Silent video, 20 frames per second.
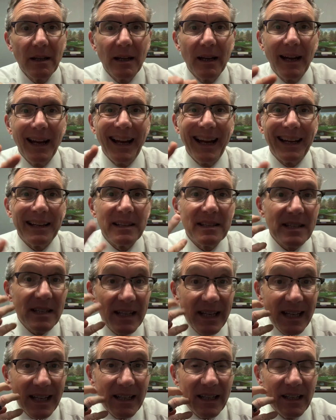and
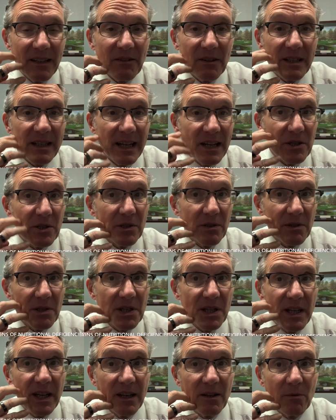skin irritation or
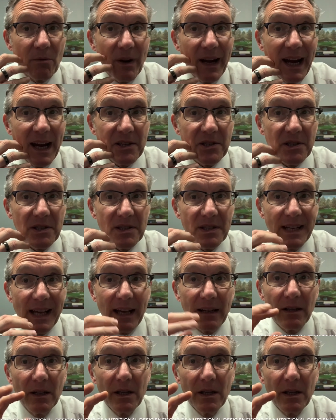skin rashes. Now,